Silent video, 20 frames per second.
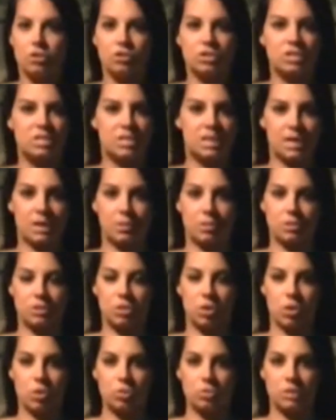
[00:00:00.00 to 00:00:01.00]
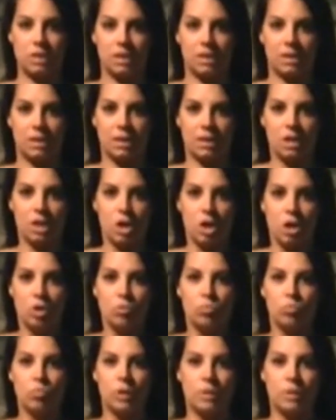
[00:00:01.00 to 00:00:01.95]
Your stare was holding,